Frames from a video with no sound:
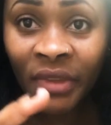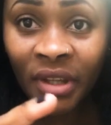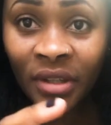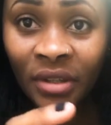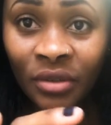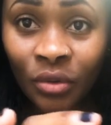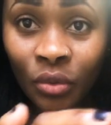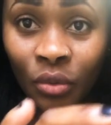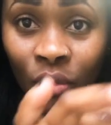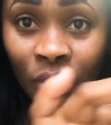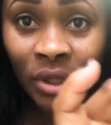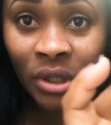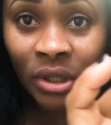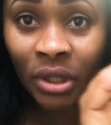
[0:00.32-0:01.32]
This is
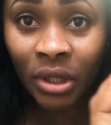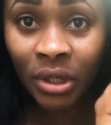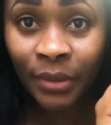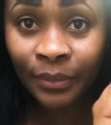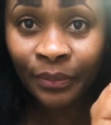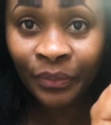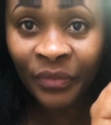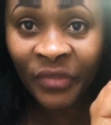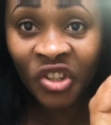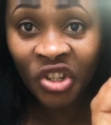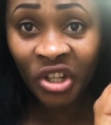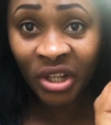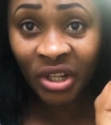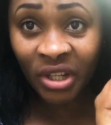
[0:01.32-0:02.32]
all the
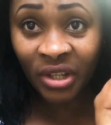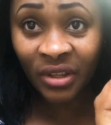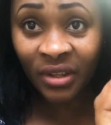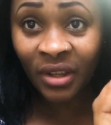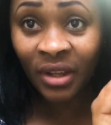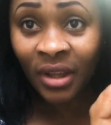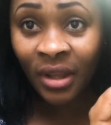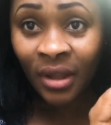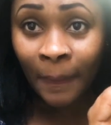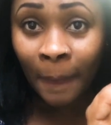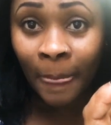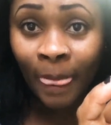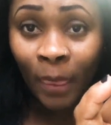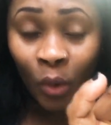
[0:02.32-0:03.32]
shedding
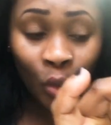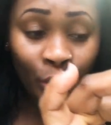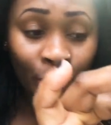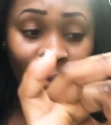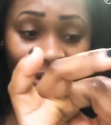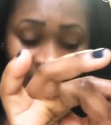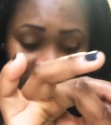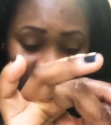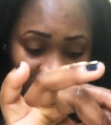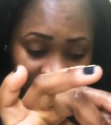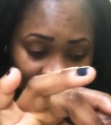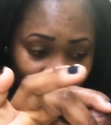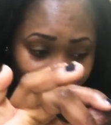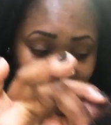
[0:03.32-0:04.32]
or
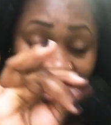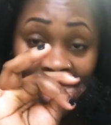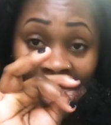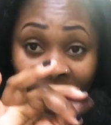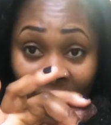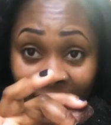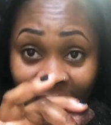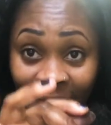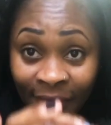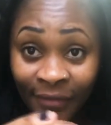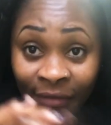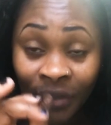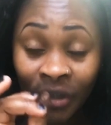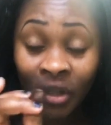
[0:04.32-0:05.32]
breakage that I have,